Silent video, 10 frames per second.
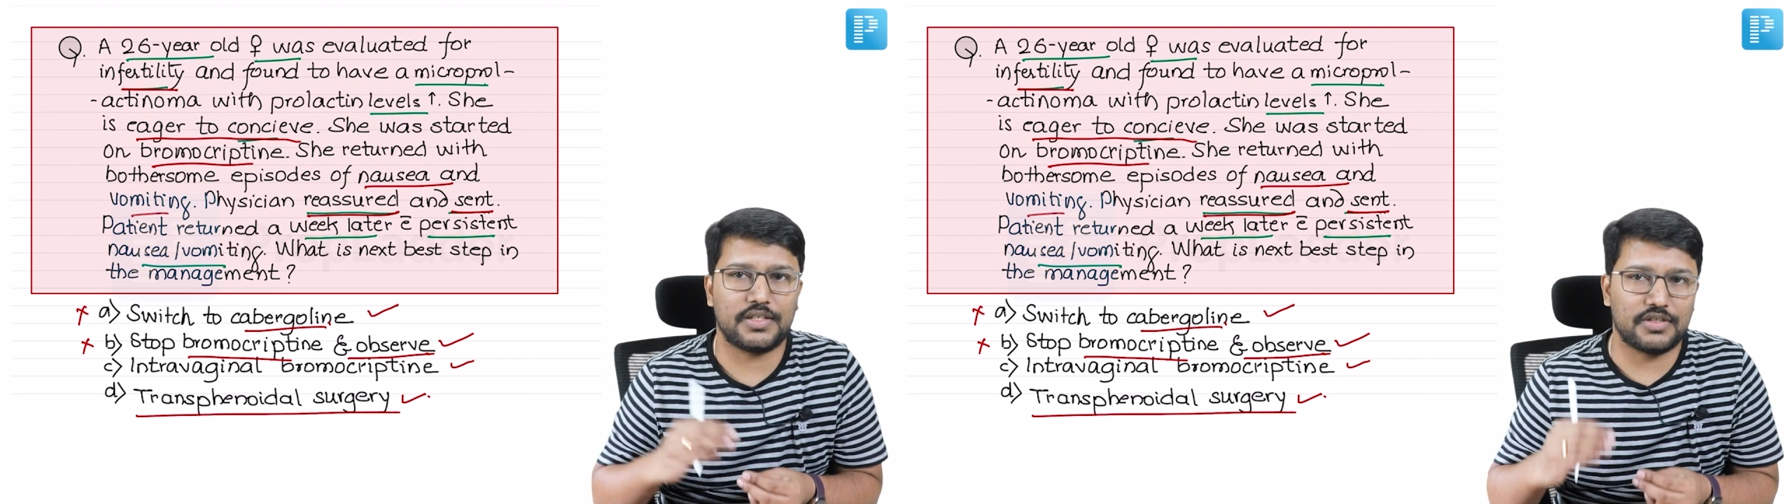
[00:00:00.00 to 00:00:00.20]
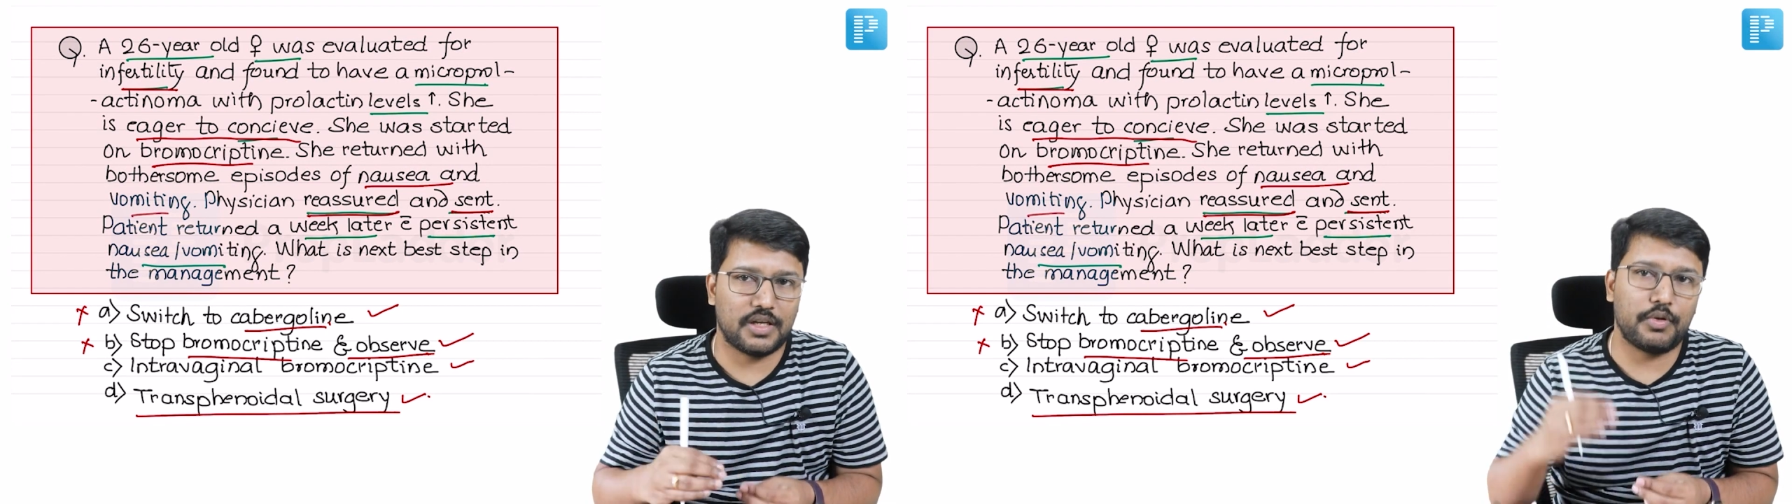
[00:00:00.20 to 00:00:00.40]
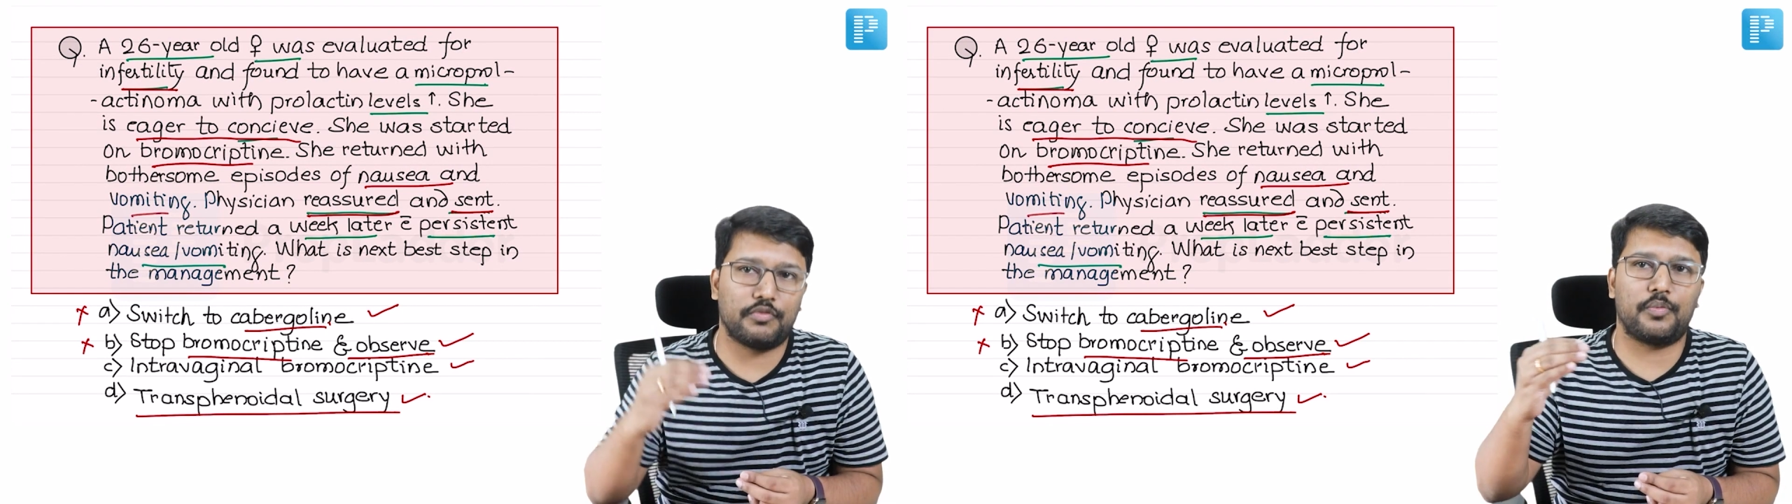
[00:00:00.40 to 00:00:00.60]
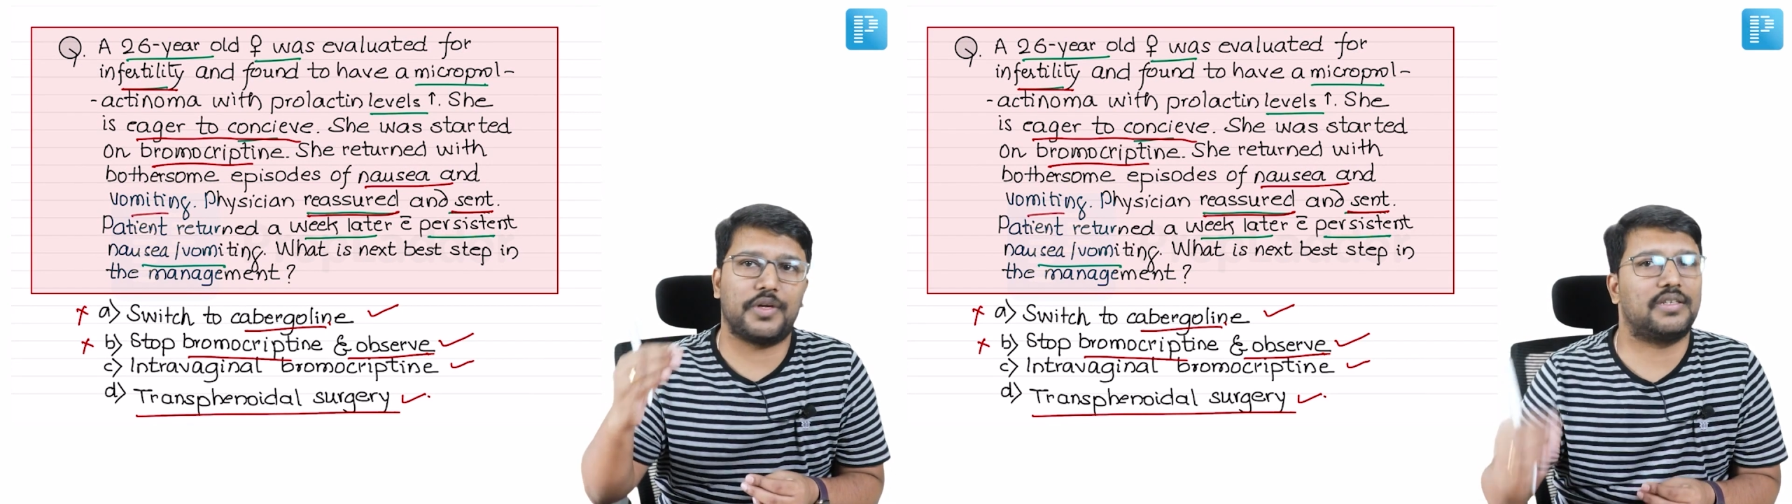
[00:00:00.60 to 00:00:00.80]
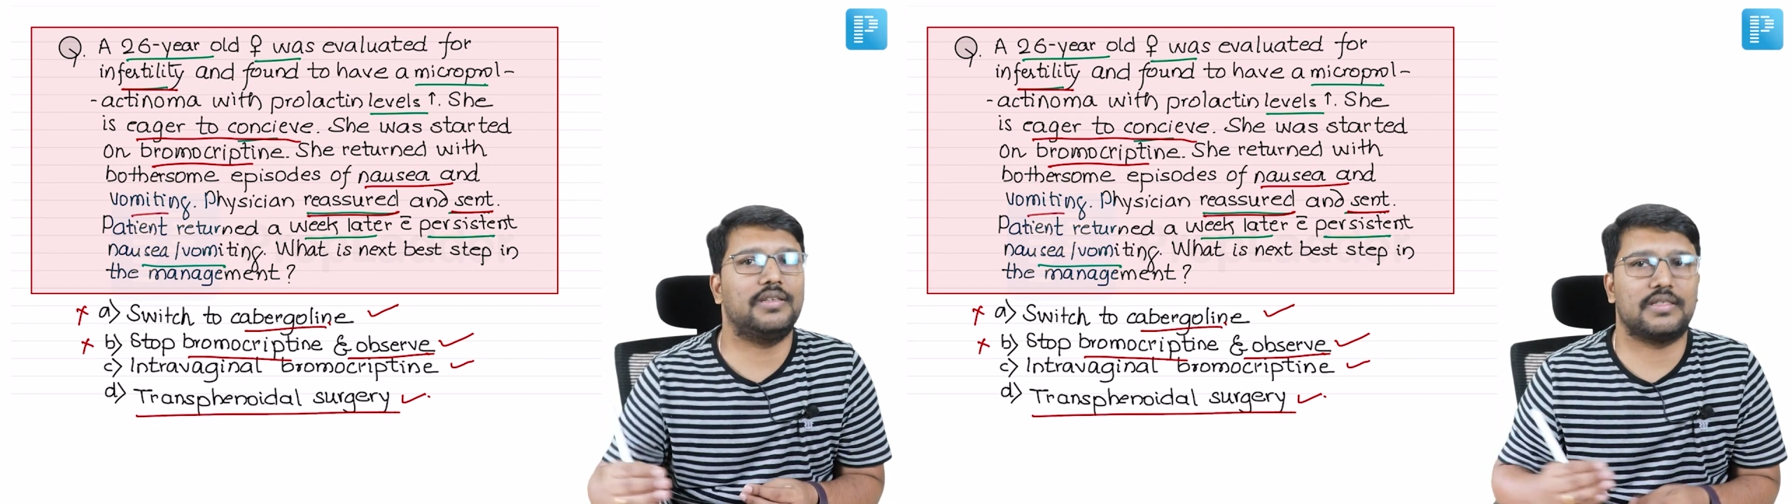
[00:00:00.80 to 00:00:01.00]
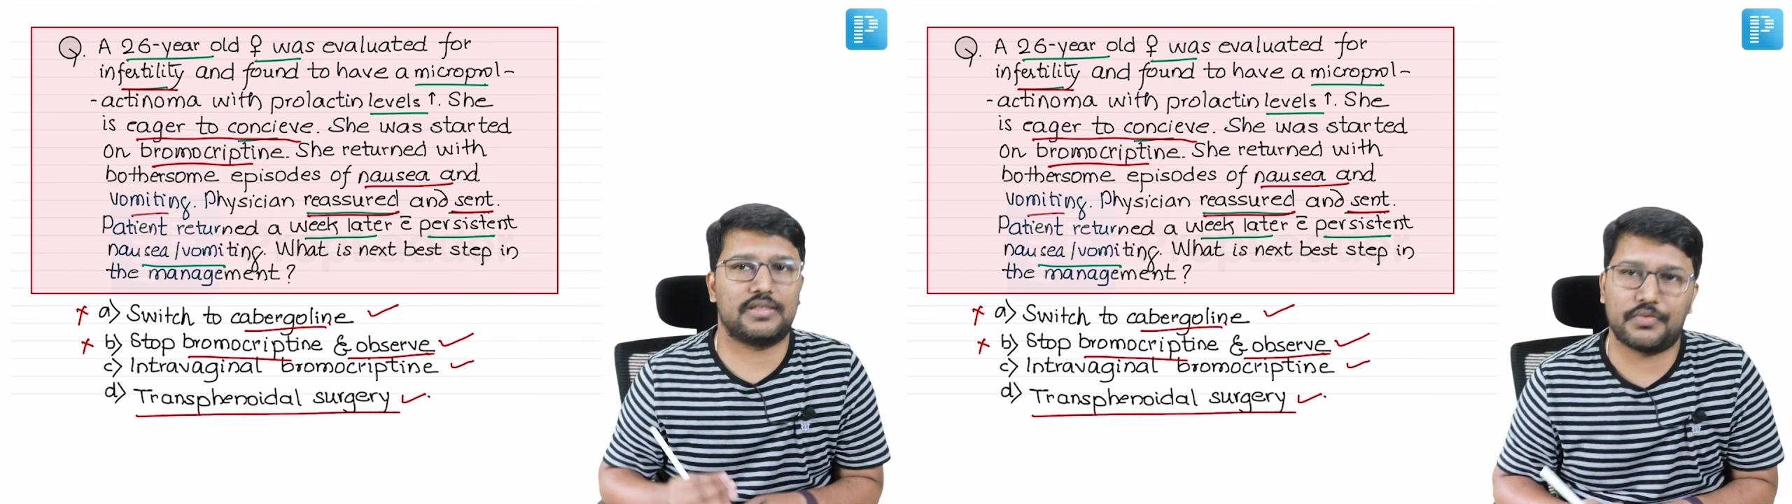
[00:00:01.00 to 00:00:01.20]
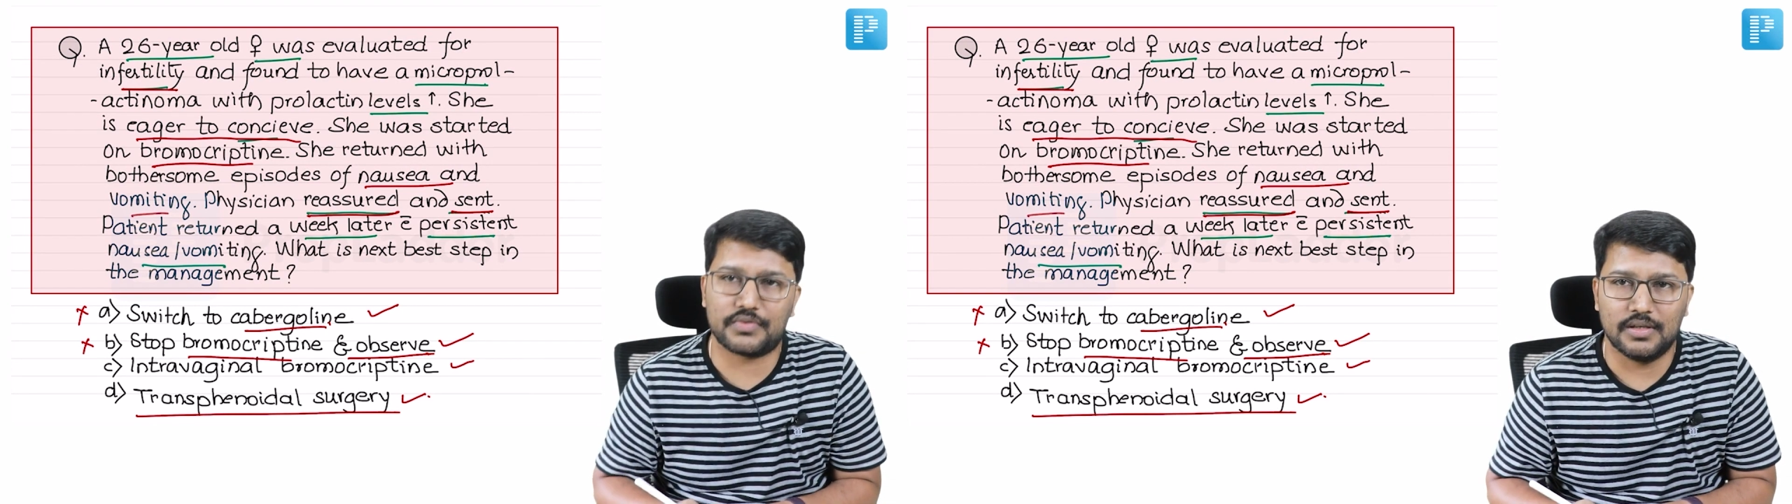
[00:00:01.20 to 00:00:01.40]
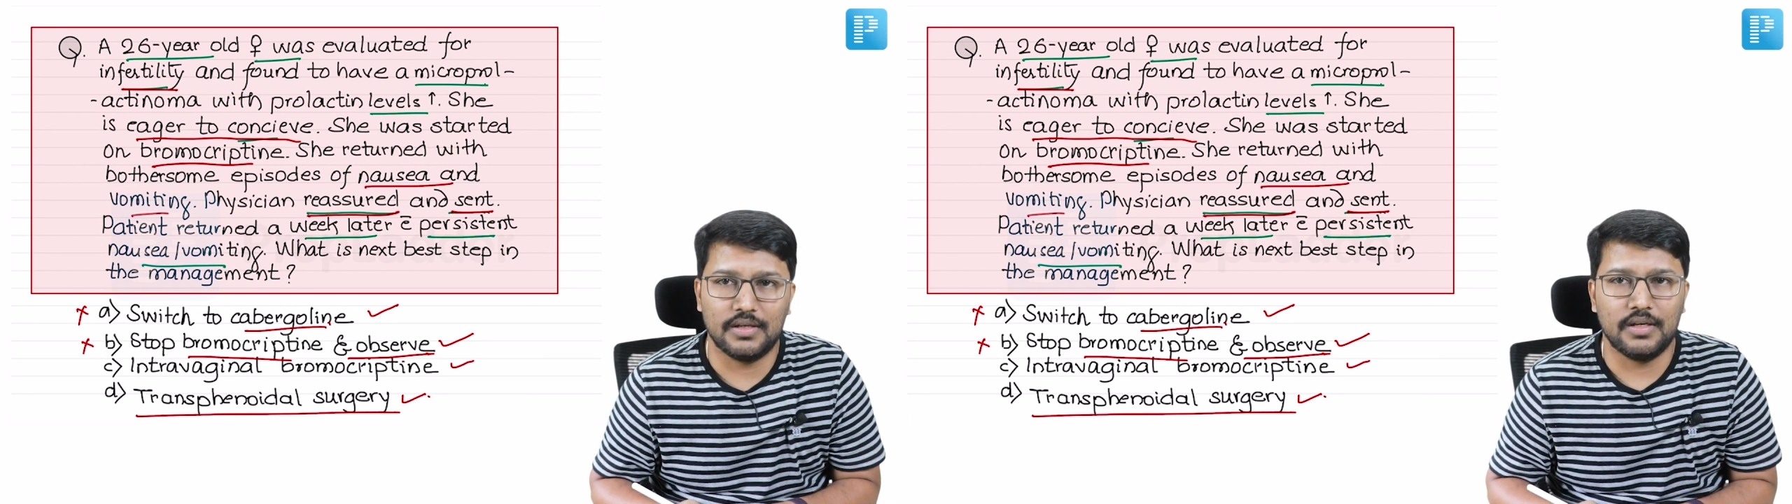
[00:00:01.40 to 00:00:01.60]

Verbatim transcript: surgery before patient conceives.